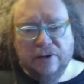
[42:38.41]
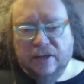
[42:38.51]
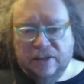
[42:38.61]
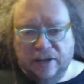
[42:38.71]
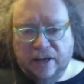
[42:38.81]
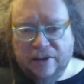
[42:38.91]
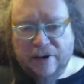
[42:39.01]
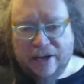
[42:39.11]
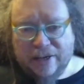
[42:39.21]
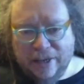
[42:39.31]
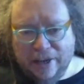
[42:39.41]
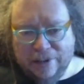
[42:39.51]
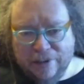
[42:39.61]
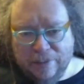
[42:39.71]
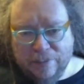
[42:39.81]
or else they'll get their act
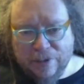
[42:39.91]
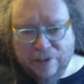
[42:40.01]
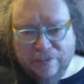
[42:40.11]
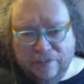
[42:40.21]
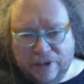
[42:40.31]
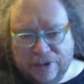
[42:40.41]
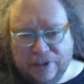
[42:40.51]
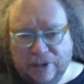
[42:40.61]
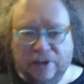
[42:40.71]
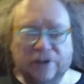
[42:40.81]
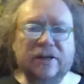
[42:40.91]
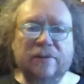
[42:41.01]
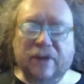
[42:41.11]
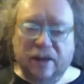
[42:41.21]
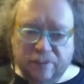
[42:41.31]
together and improve eventually or
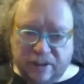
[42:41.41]
something.